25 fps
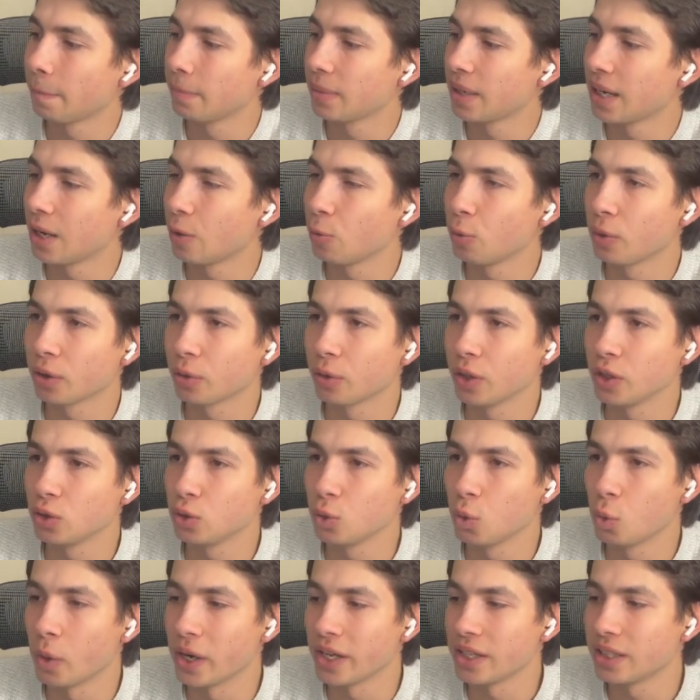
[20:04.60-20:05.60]
And we're going
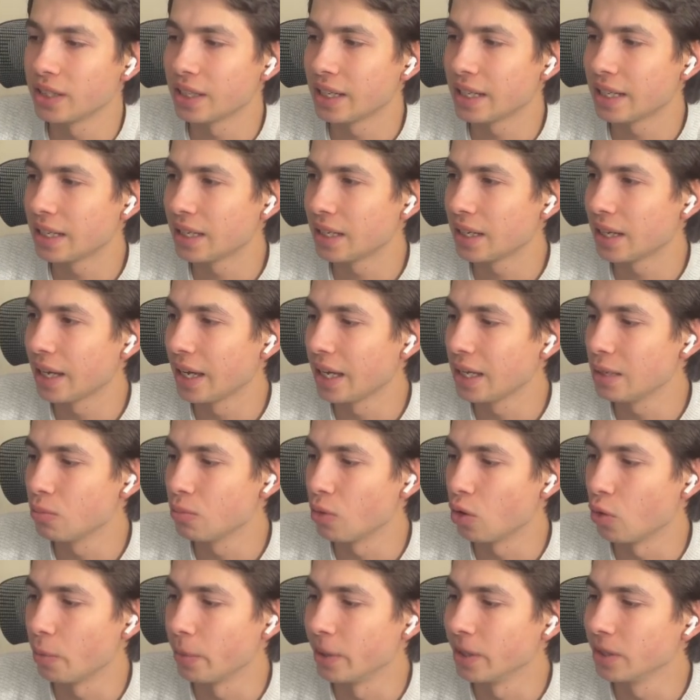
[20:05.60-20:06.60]
to wait a
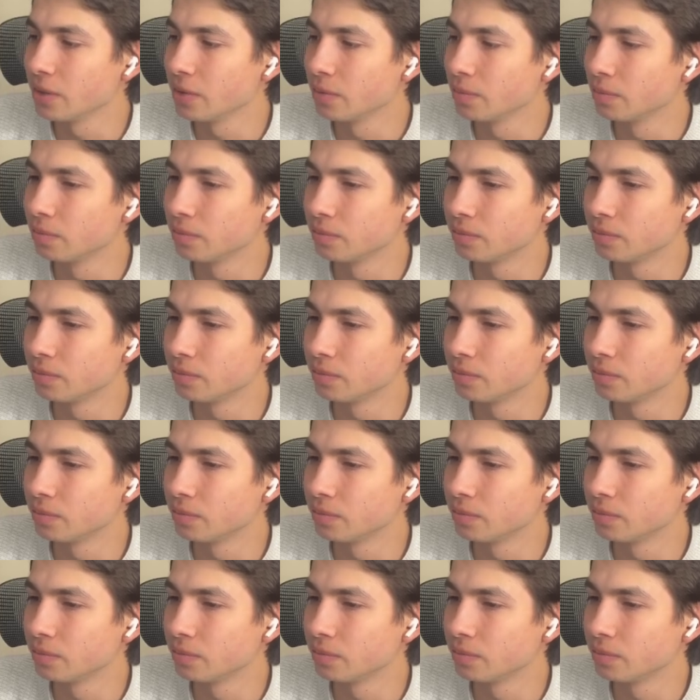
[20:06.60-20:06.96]
moment.